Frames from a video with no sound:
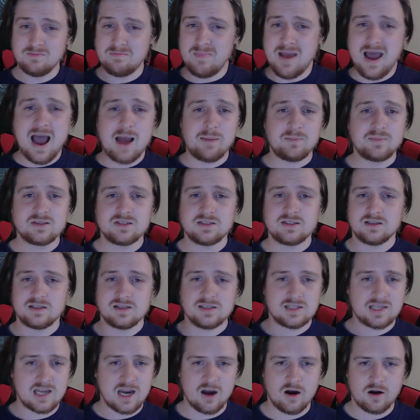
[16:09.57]
maps and
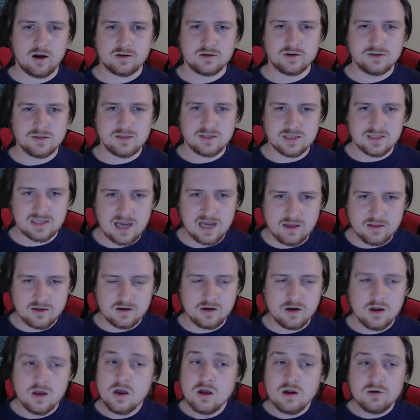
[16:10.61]
these characters
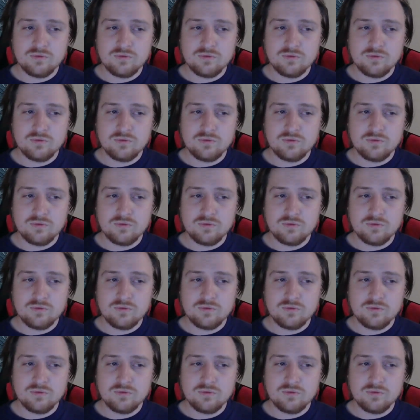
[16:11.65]
together